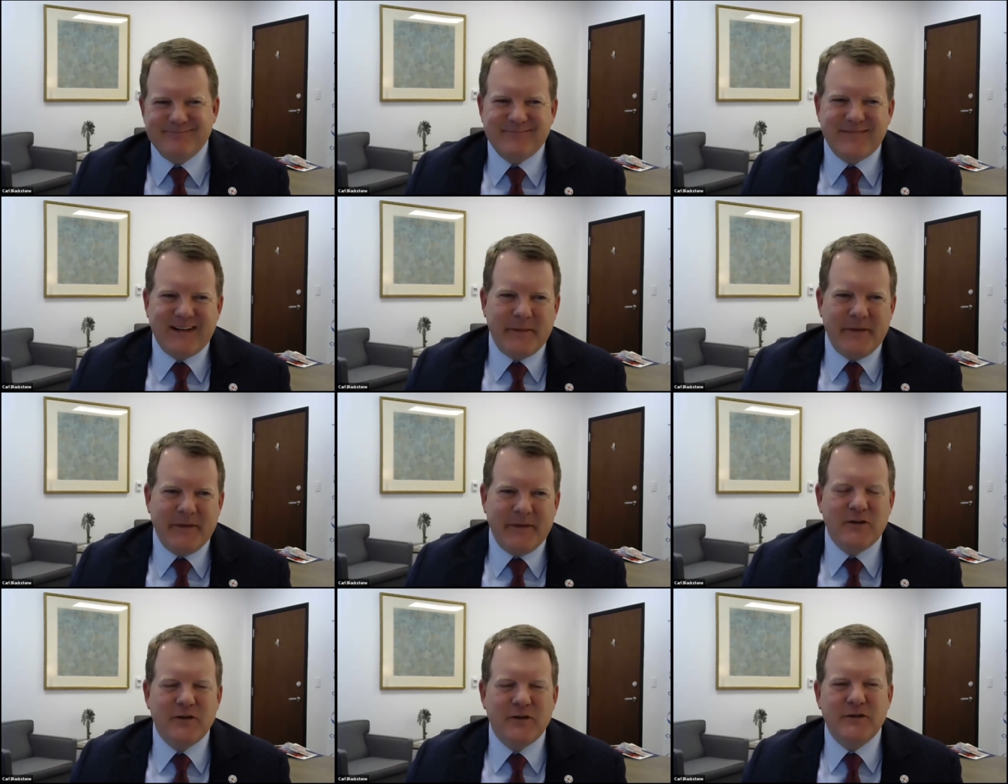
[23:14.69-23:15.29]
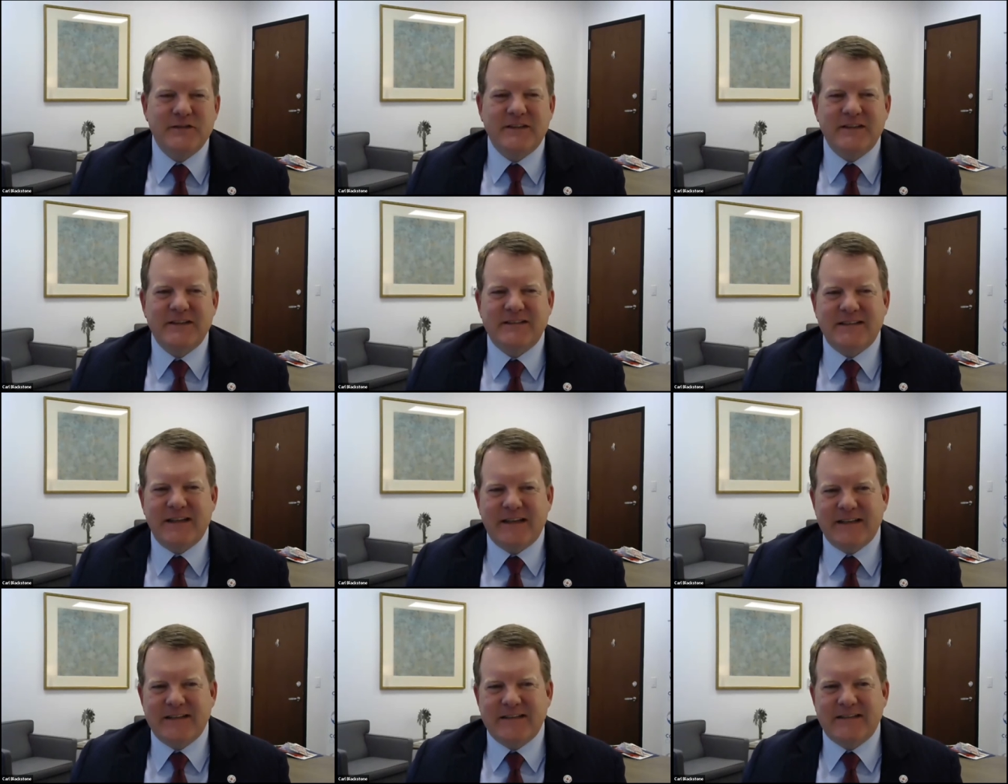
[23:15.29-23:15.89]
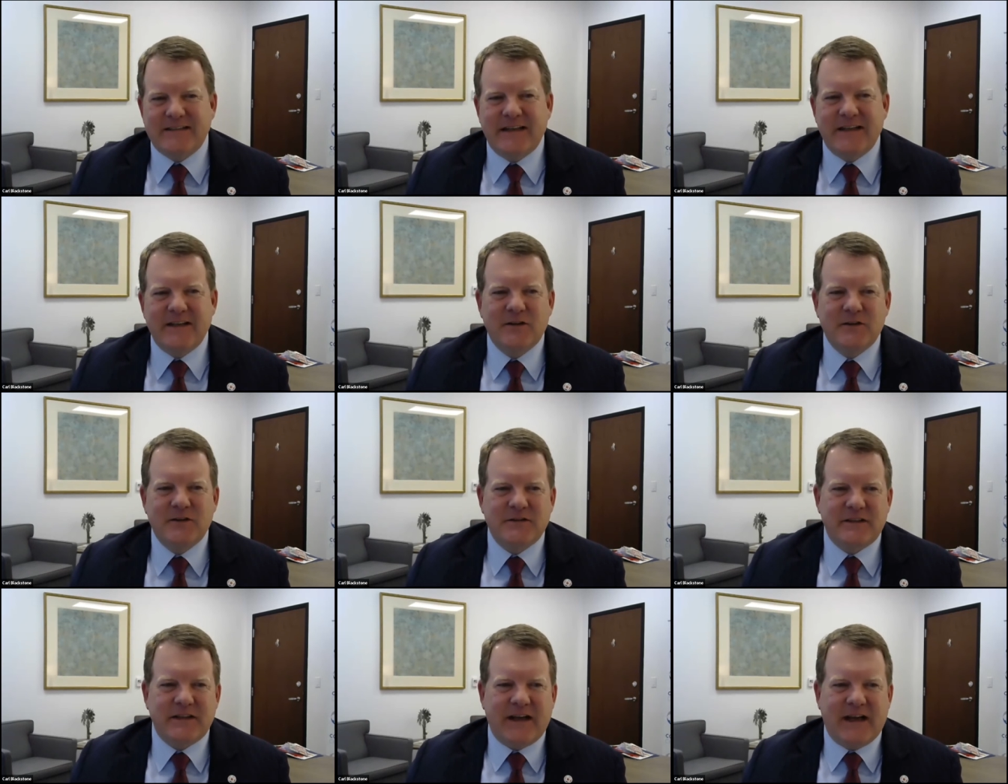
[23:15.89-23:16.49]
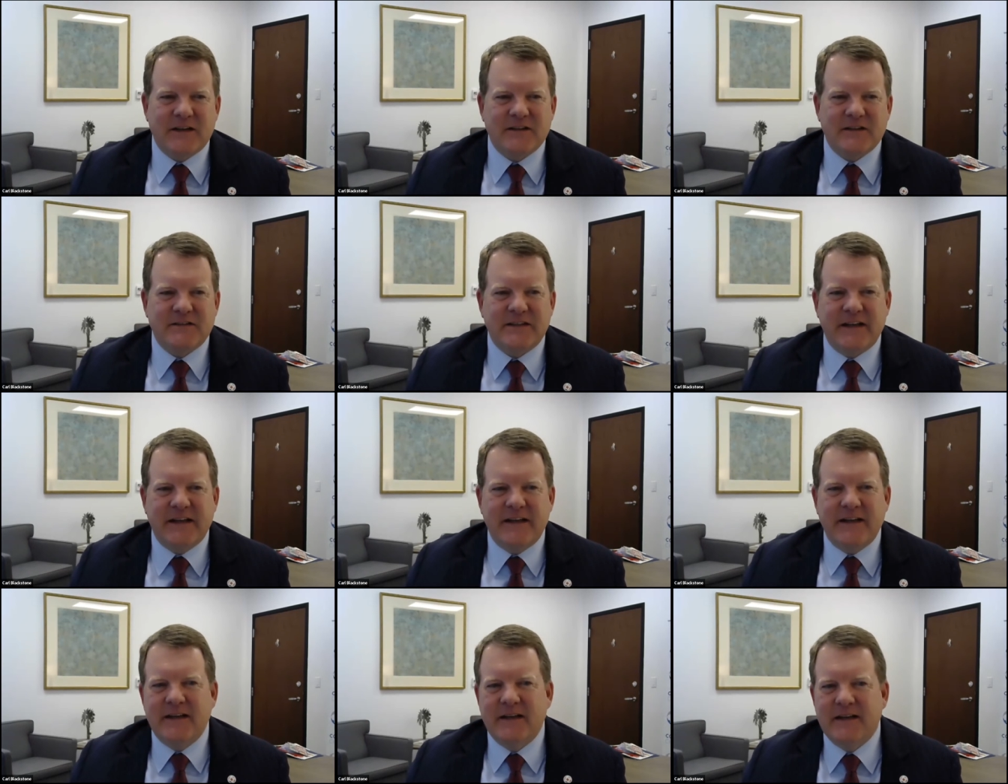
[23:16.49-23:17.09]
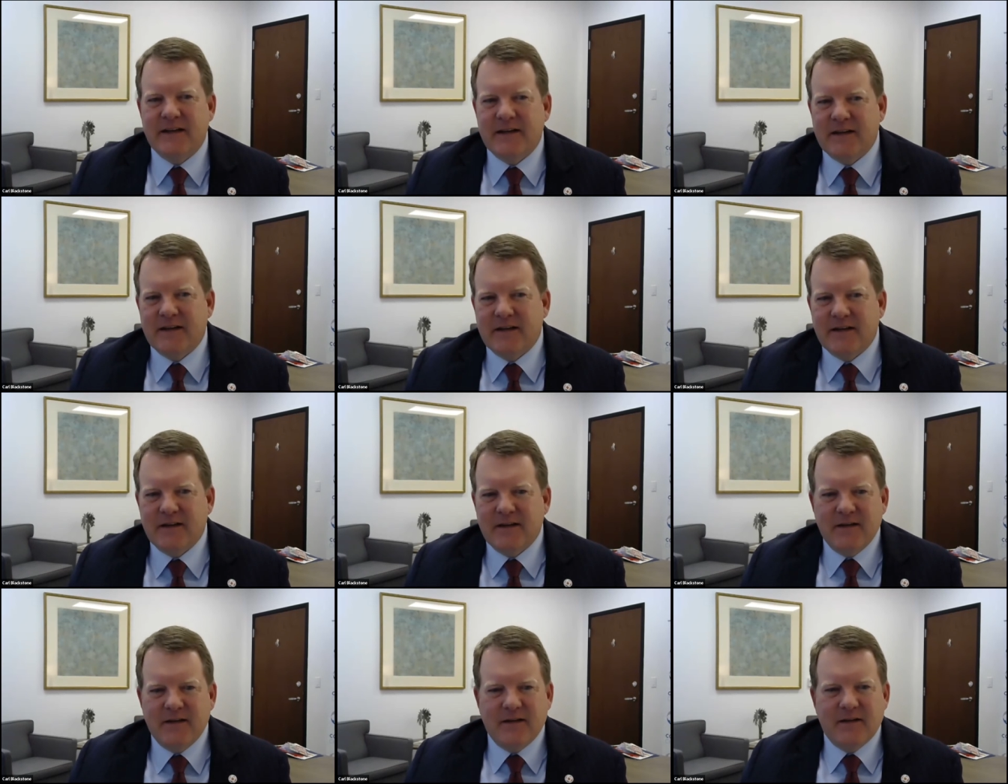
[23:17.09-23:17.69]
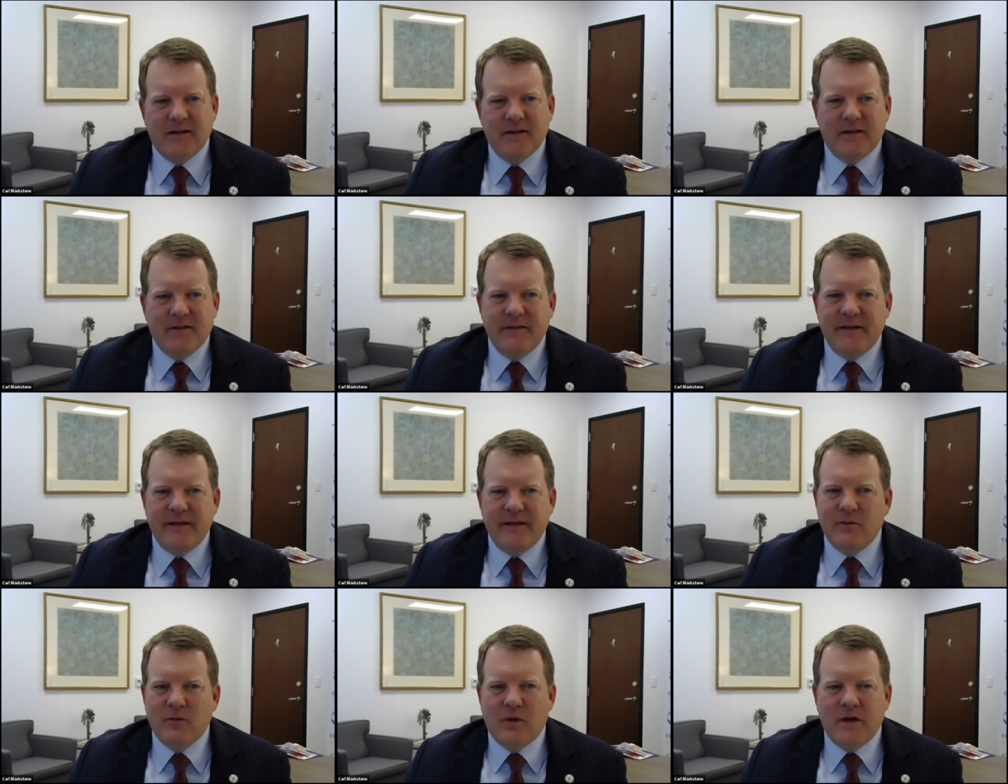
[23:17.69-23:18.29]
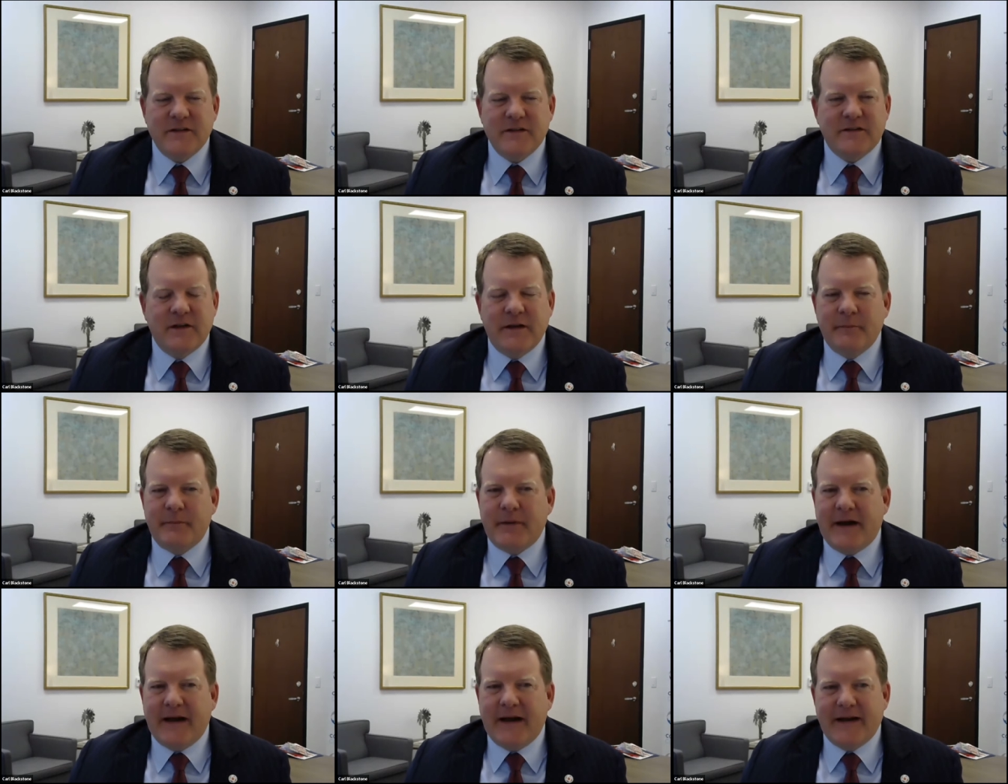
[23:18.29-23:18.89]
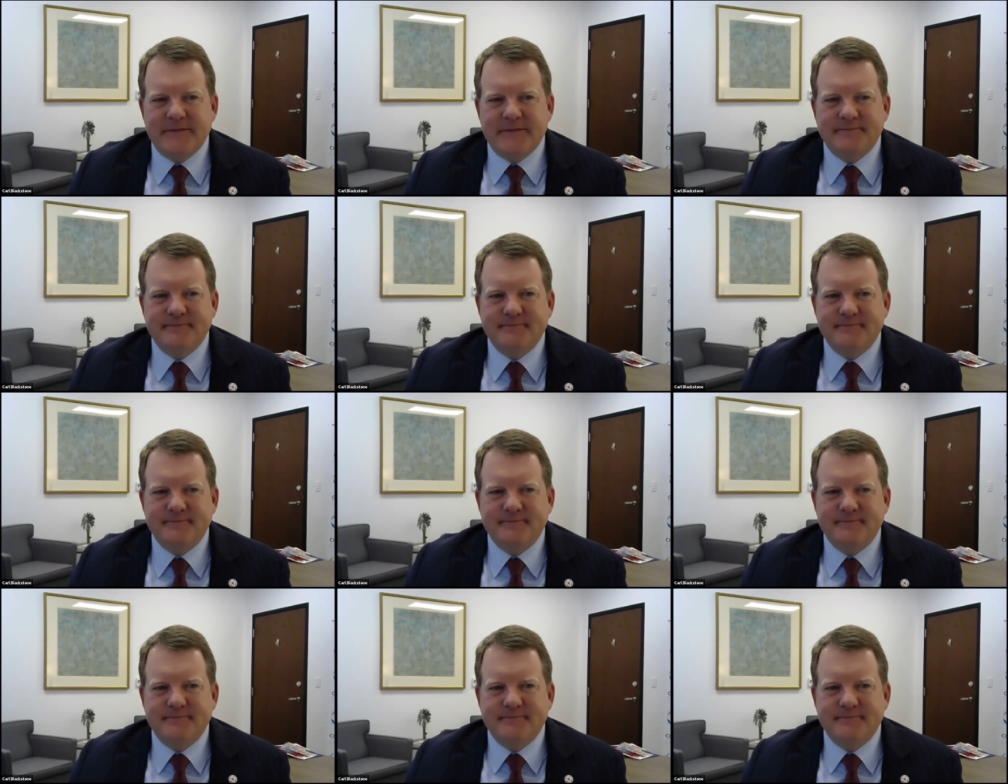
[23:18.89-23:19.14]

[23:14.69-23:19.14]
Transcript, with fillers: I mean, losing the Senate seat, losing the House seat, what's the impact?